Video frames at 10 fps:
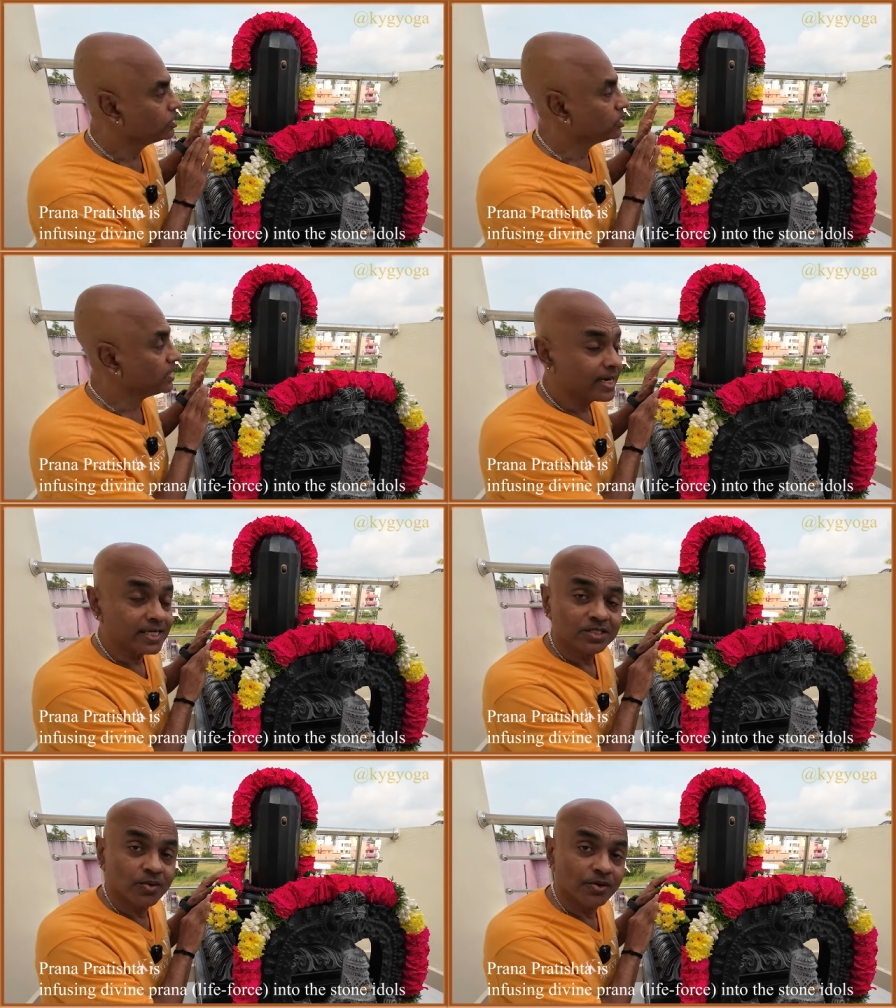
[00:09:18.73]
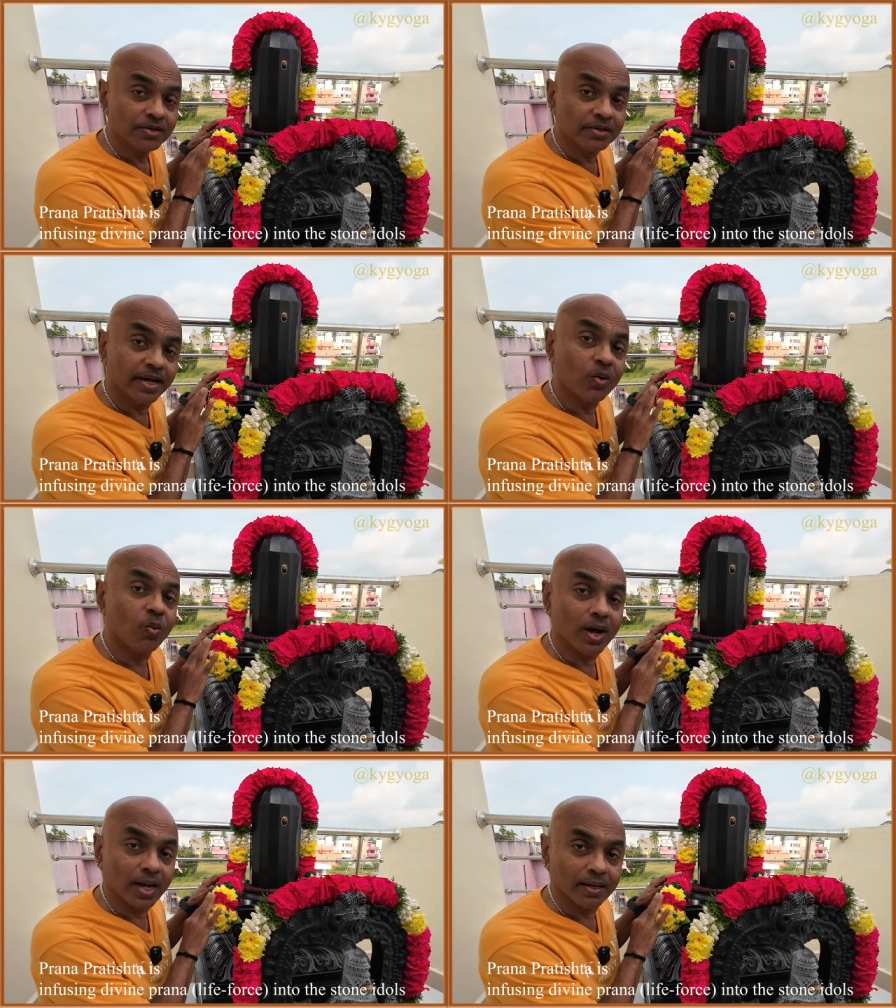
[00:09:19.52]
So that is going to take a
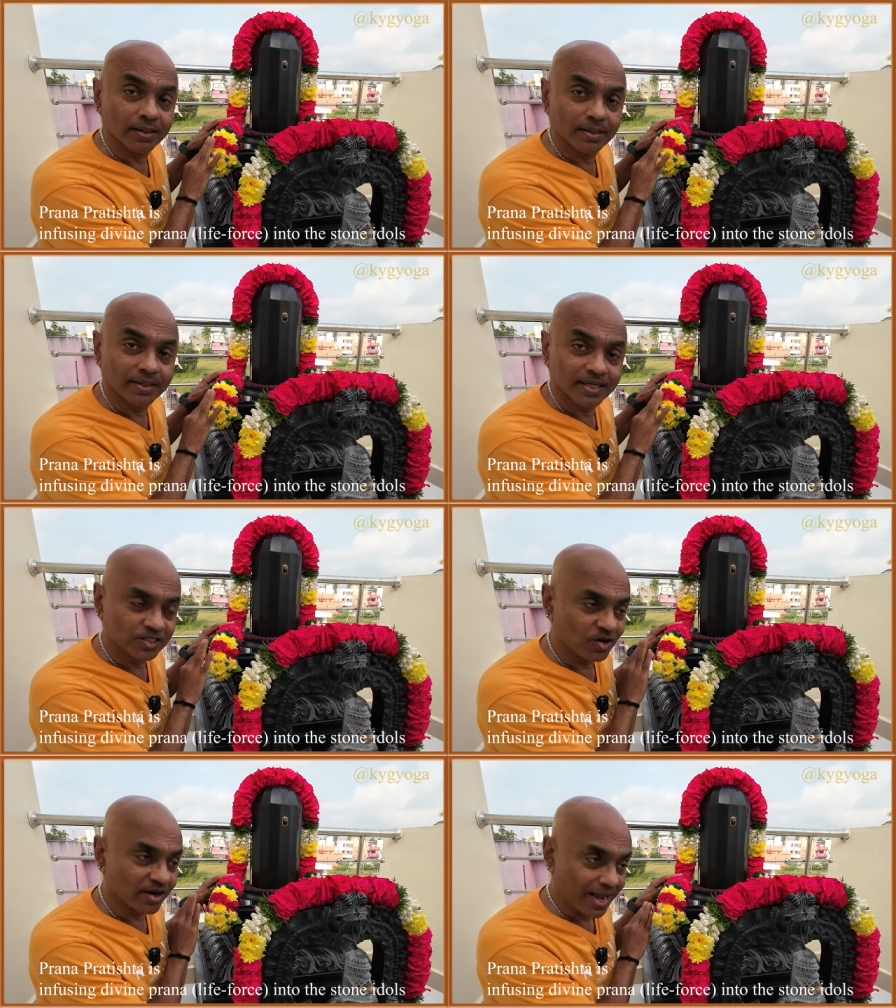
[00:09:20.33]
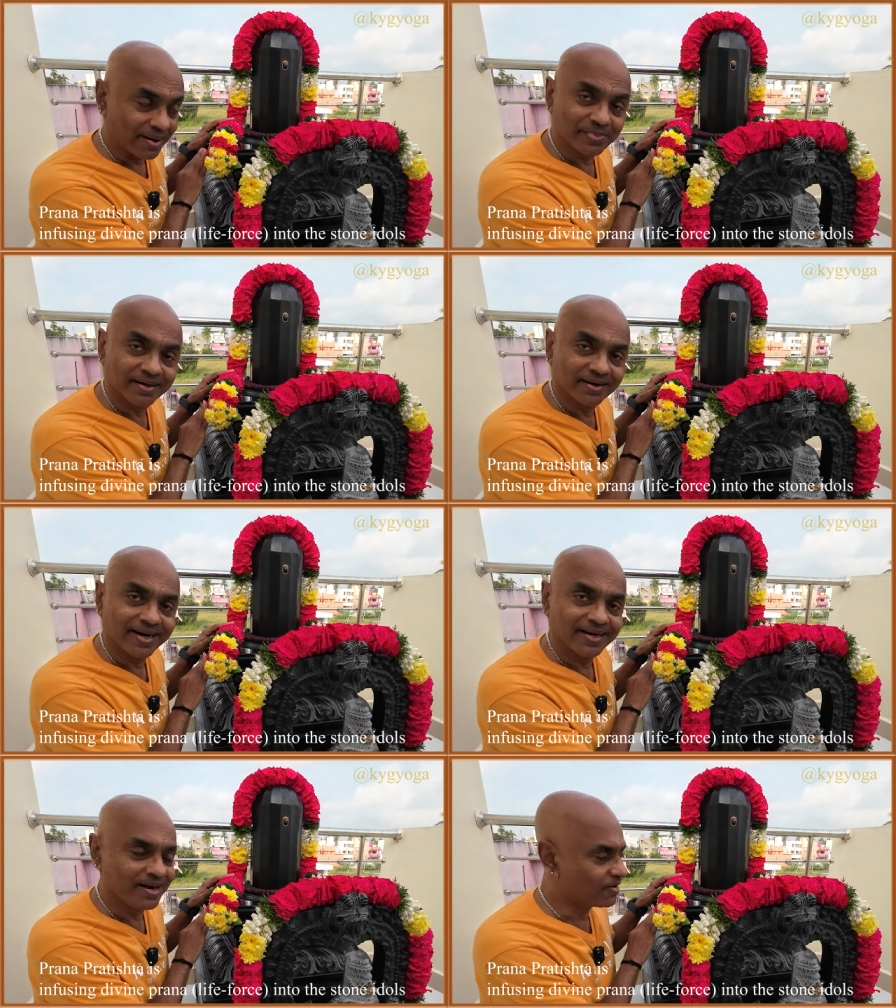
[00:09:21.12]
while. It's not happening
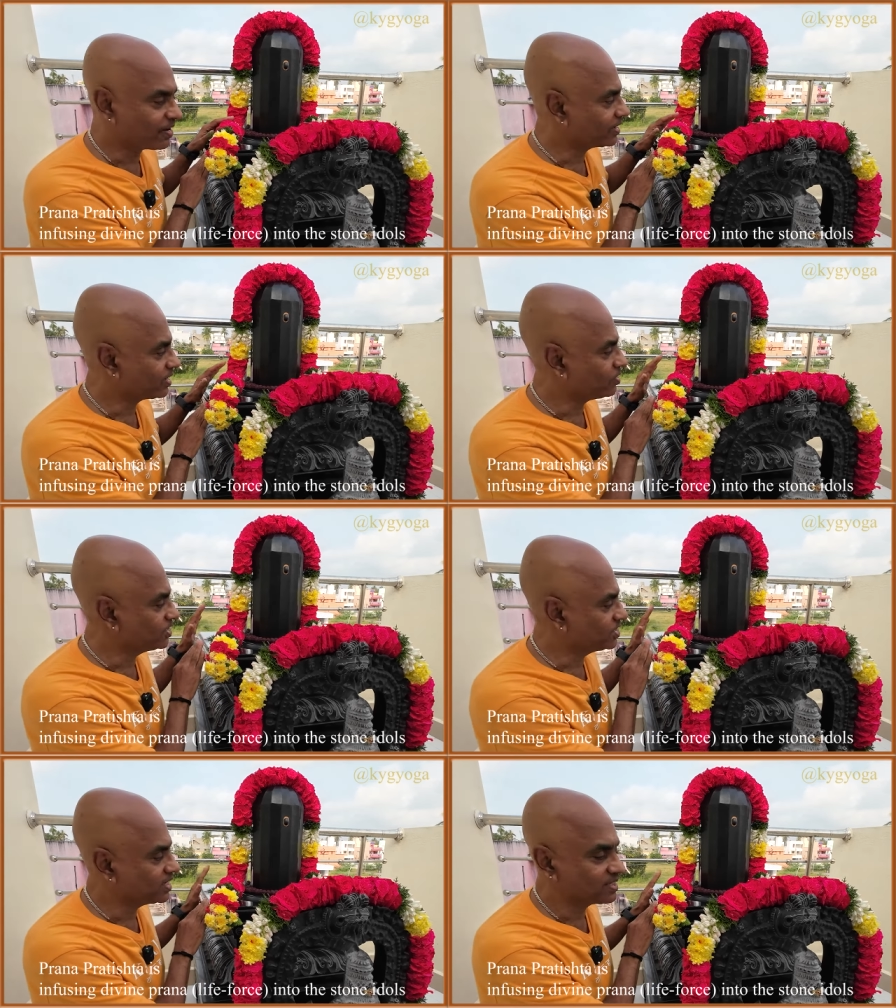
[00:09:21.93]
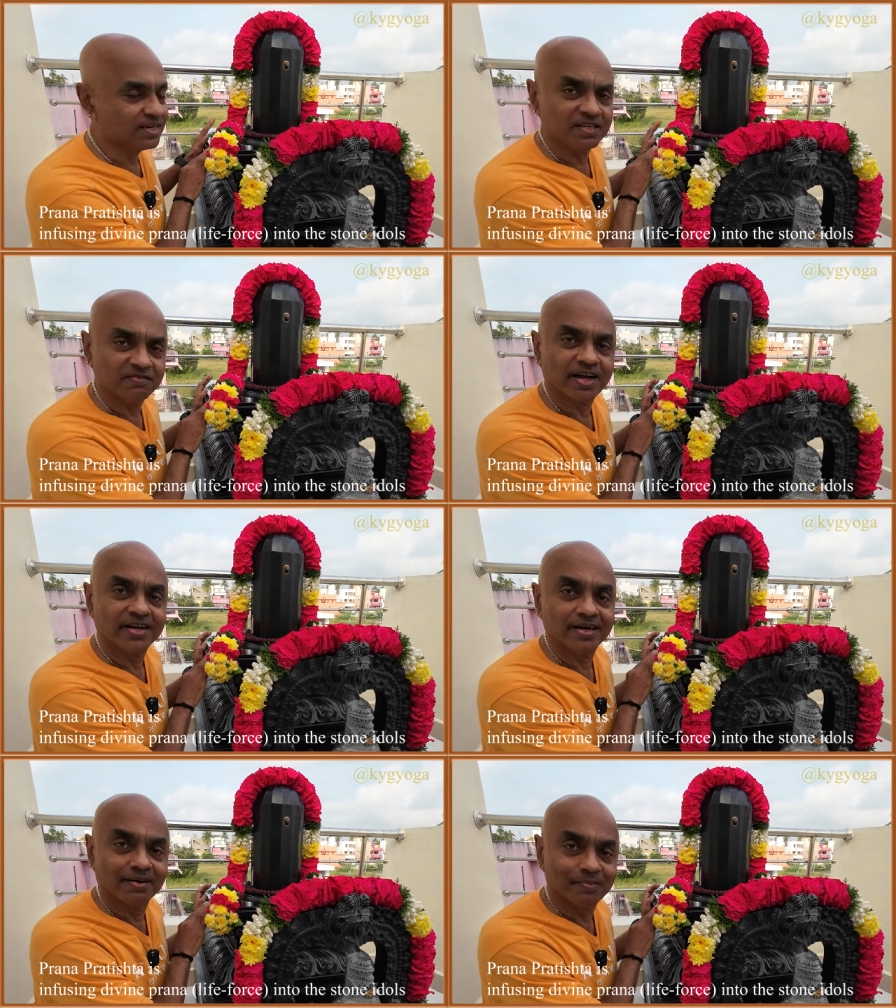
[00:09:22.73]
right now. Right now there's just a
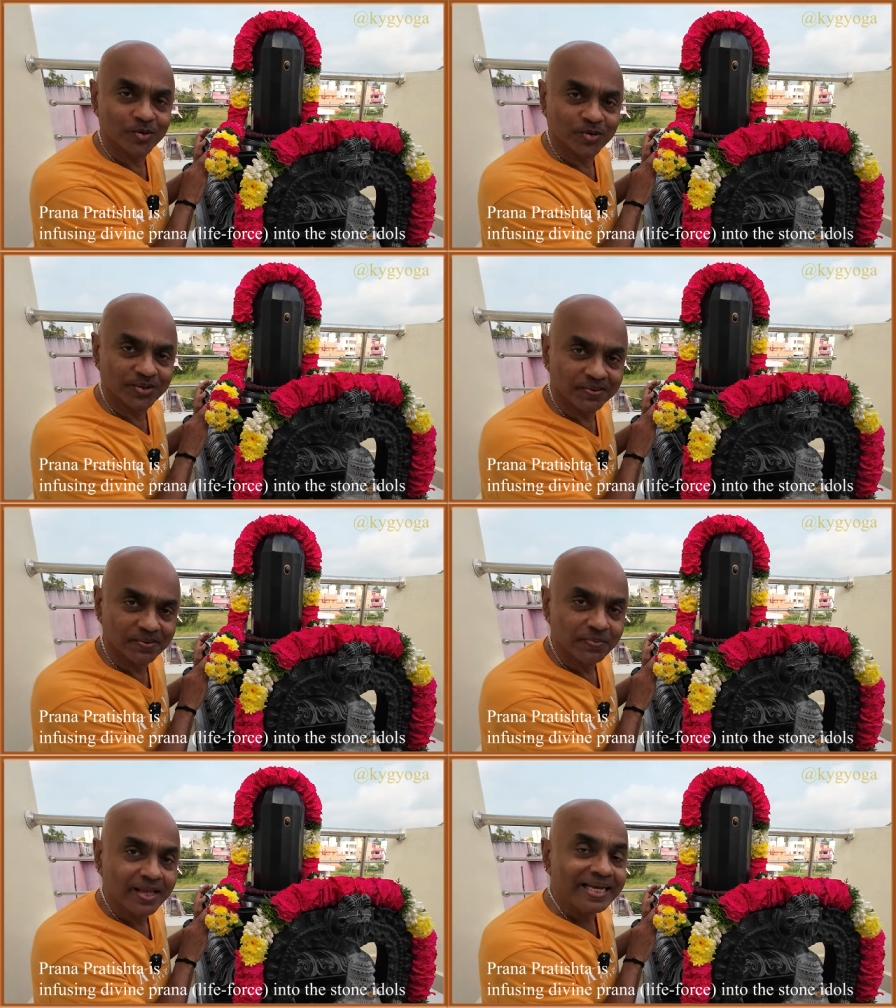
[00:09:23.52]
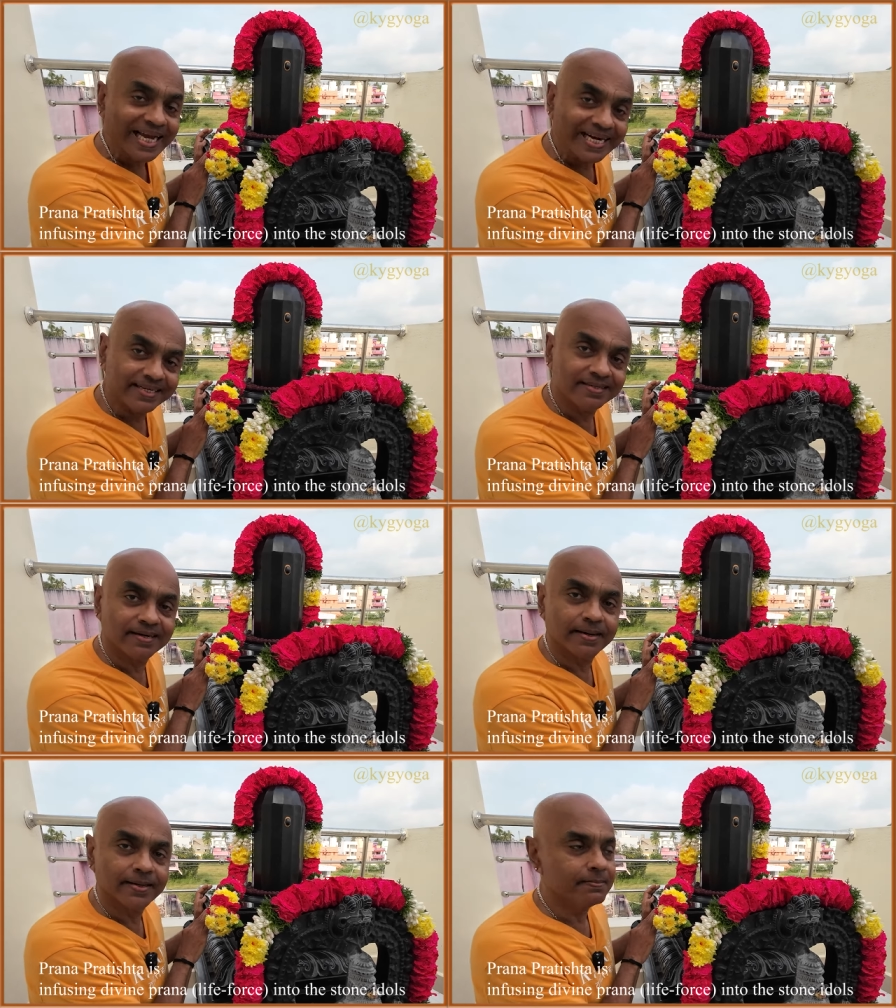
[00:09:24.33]
divine abode getting
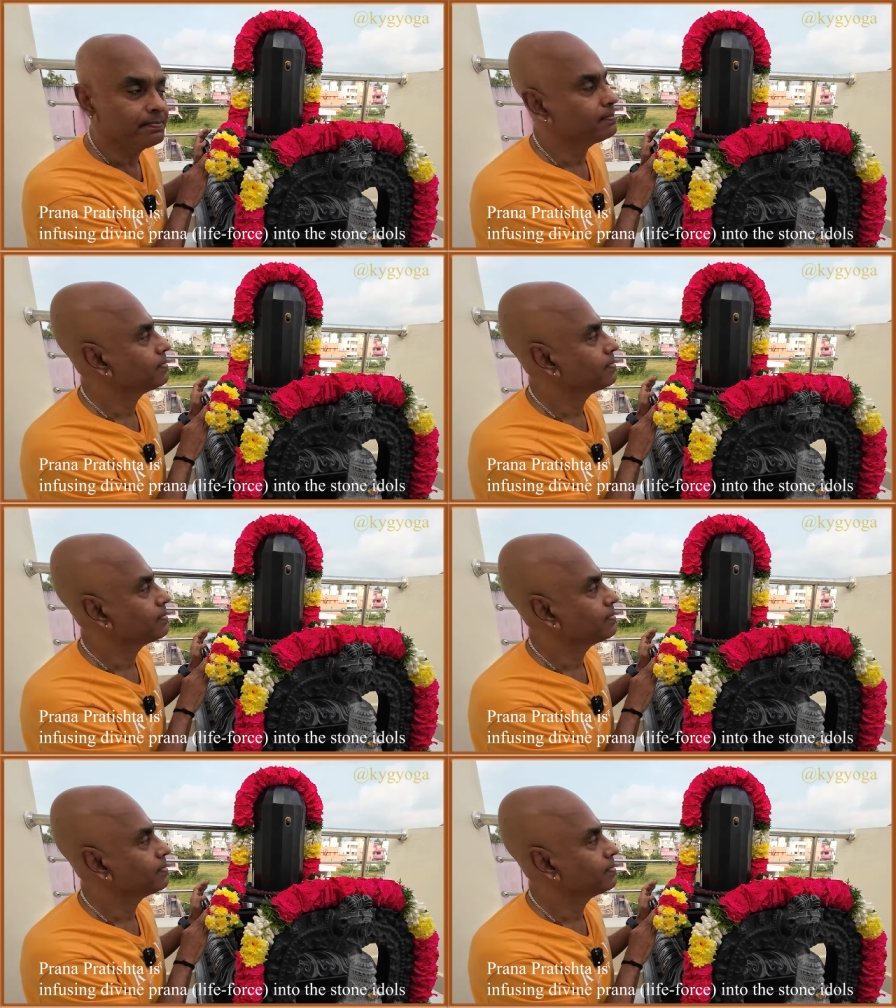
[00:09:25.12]
ready.